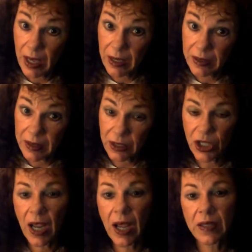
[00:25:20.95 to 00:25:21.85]
such
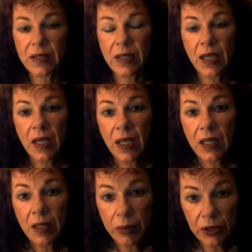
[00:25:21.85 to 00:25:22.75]
as
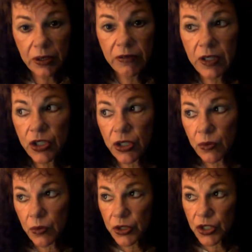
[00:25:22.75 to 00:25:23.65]
the blurred
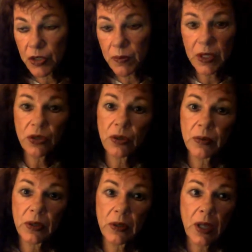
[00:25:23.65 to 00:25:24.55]
vision was just
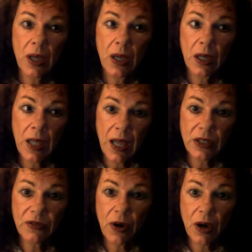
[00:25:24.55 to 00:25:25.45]
miserable.
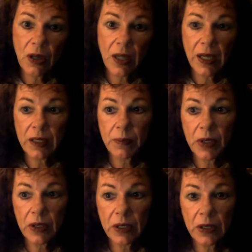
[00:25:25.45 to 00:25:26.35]
Last fall, I could
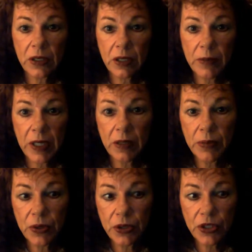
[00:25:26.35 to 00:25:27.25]
barely look at my
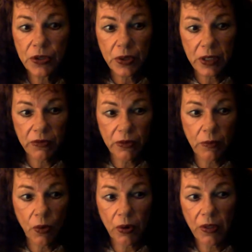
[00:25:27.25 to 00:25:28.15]
computer screen for
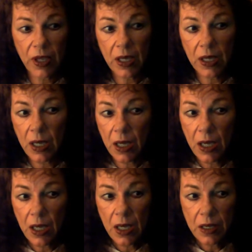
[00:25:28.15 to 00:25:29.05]
more than
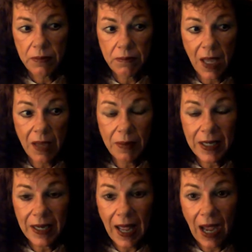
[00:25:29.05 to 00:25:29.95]

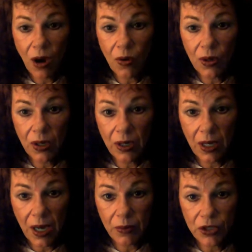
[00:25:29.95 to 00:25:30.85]
maybe an hour.
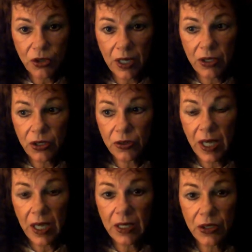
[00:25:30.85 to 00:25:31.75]
I was trying to do an
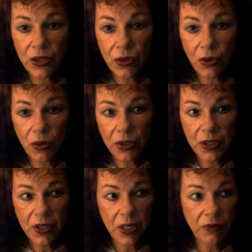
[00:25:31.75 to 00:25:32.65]
ASU
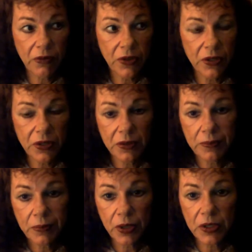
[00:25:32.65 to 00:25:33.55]
course thing for this
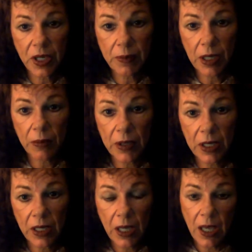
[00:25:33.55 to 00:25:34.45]
person I'm helping,